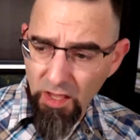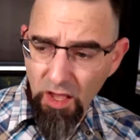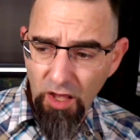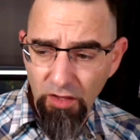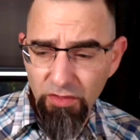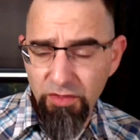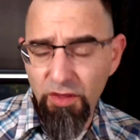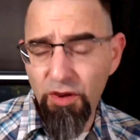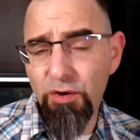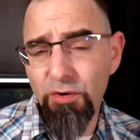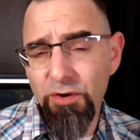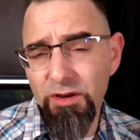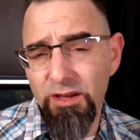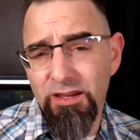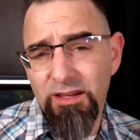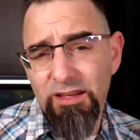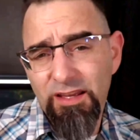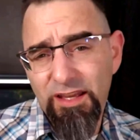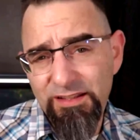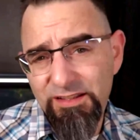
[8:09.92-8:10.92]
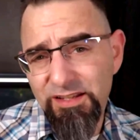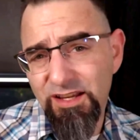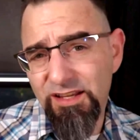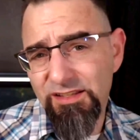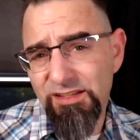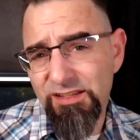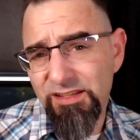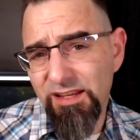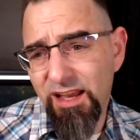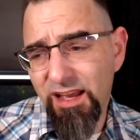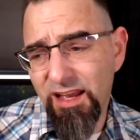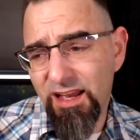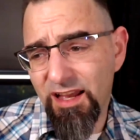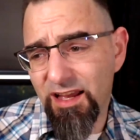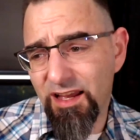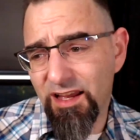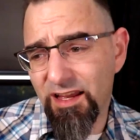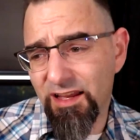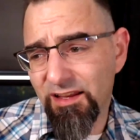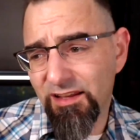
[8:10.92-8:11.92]
Although it does,
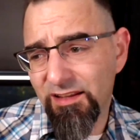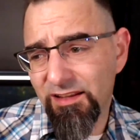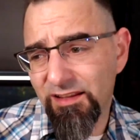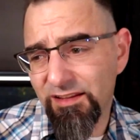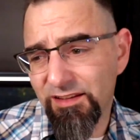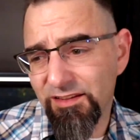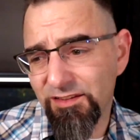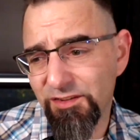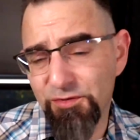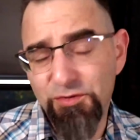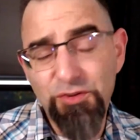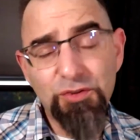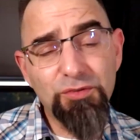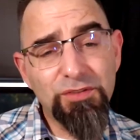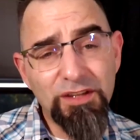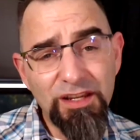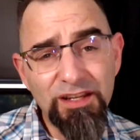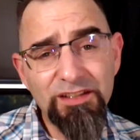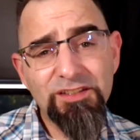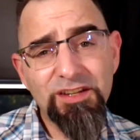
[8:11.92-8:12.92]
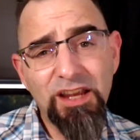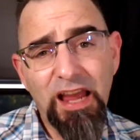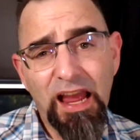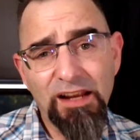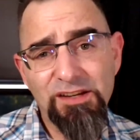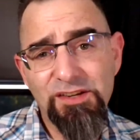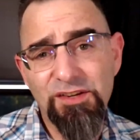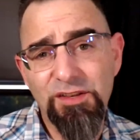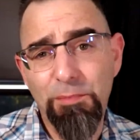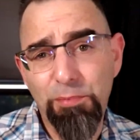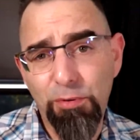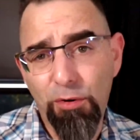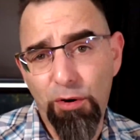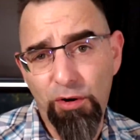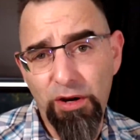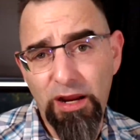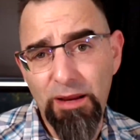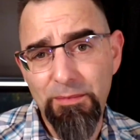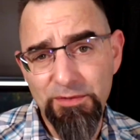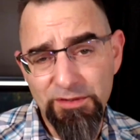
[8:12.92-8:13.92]
you do need to actually
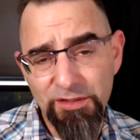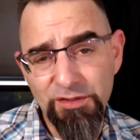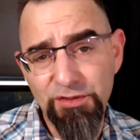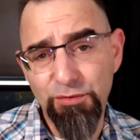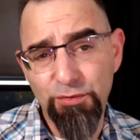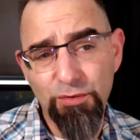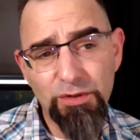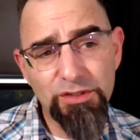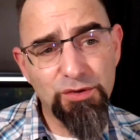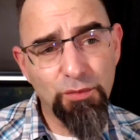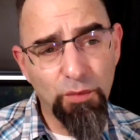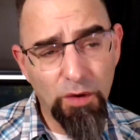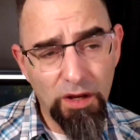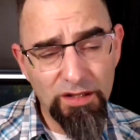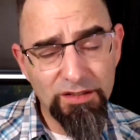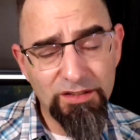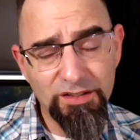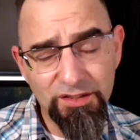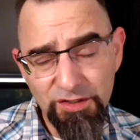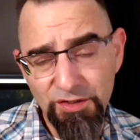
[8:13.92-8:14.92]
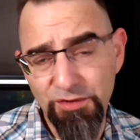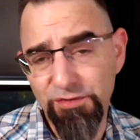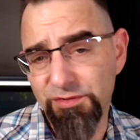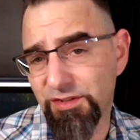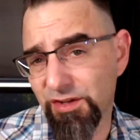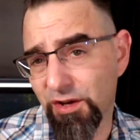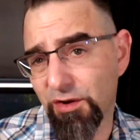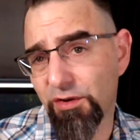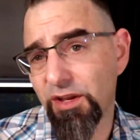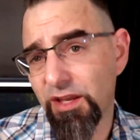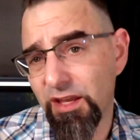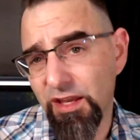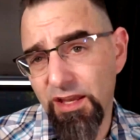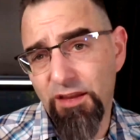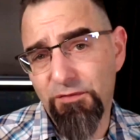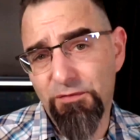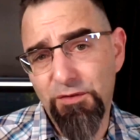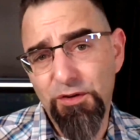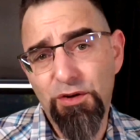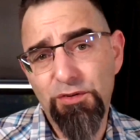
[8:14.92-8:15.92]
program it to do what you want it to do. So
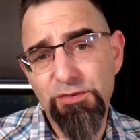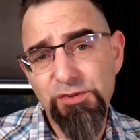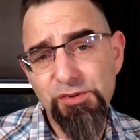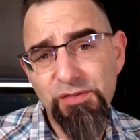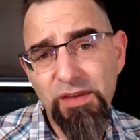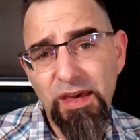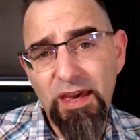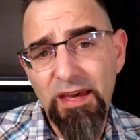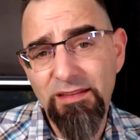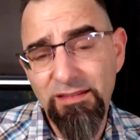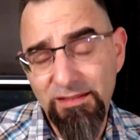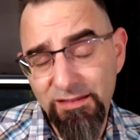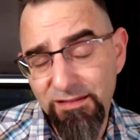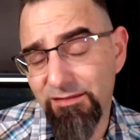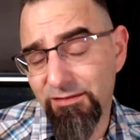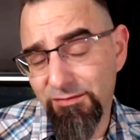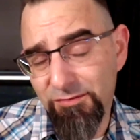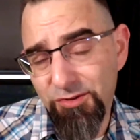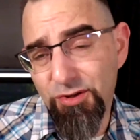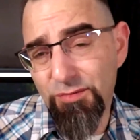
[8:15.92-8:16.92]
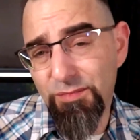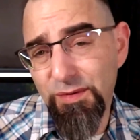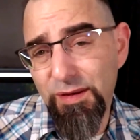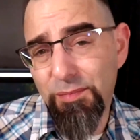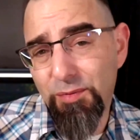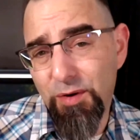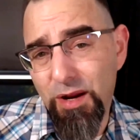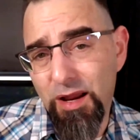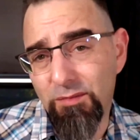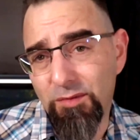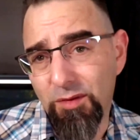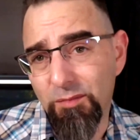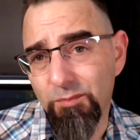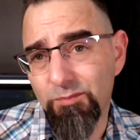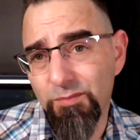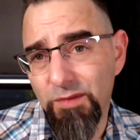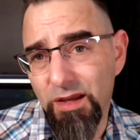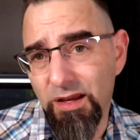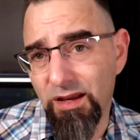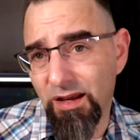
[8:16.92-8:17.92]
if you don't do that, it could be a problem,
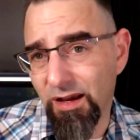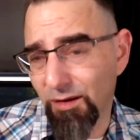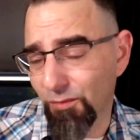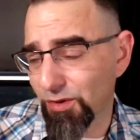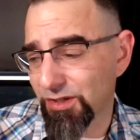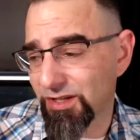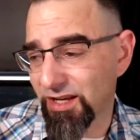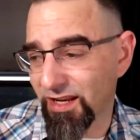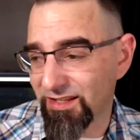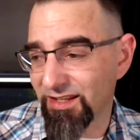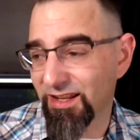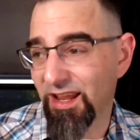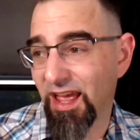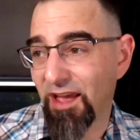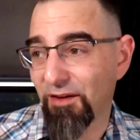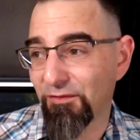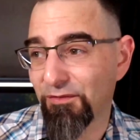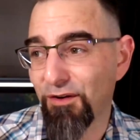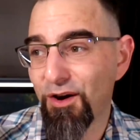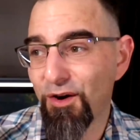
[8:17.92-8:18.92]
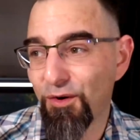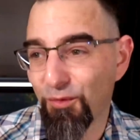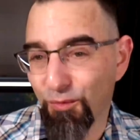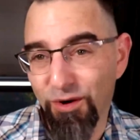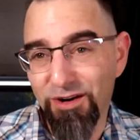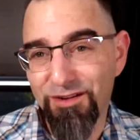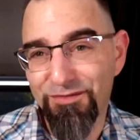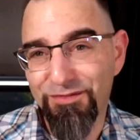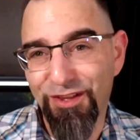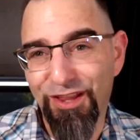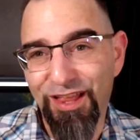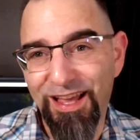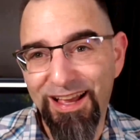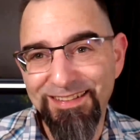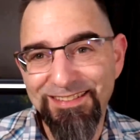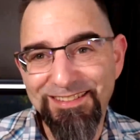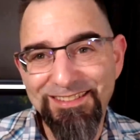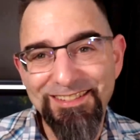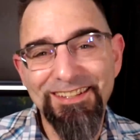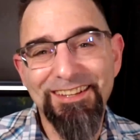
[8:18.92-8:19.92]
which I did have. One of the
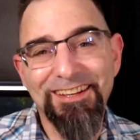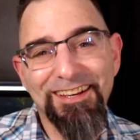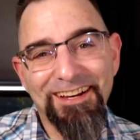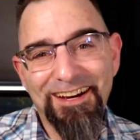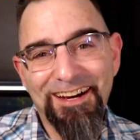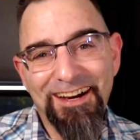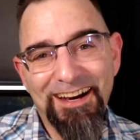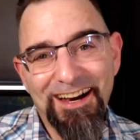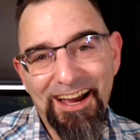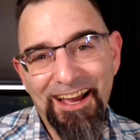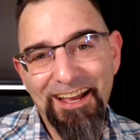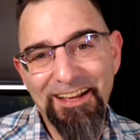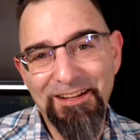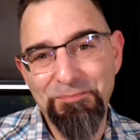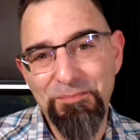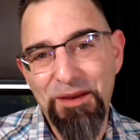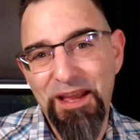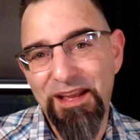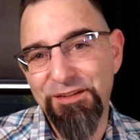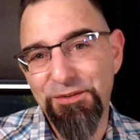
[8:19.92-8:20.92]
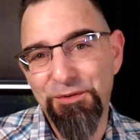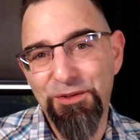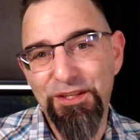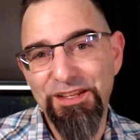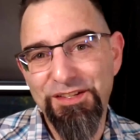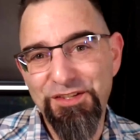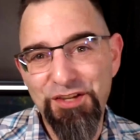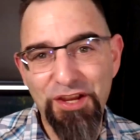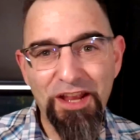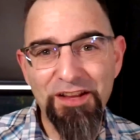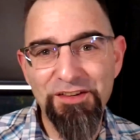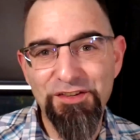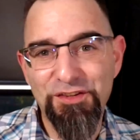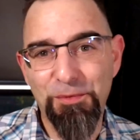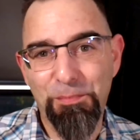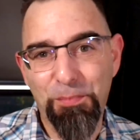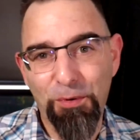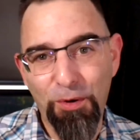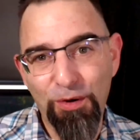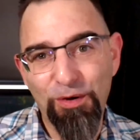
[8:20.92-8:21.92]
lights, I had manually changed
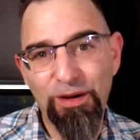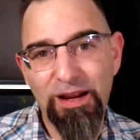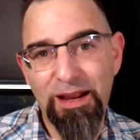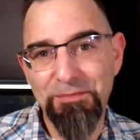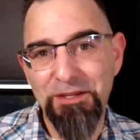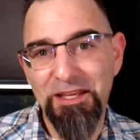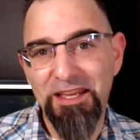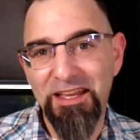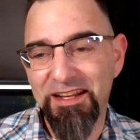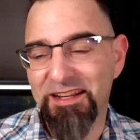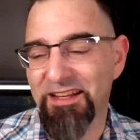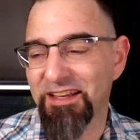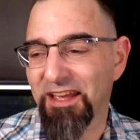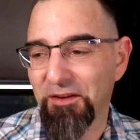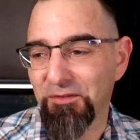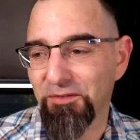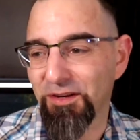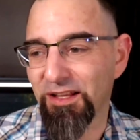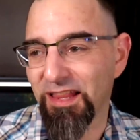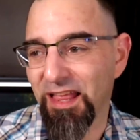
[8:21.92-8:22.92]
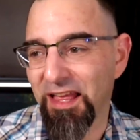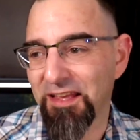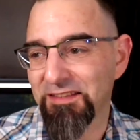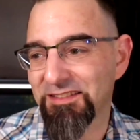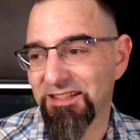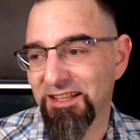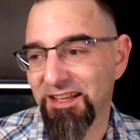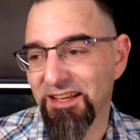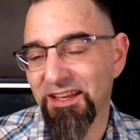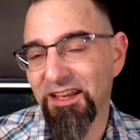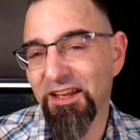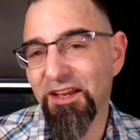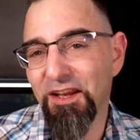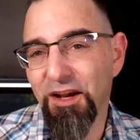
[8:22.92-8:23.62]
the programming in it and realized that,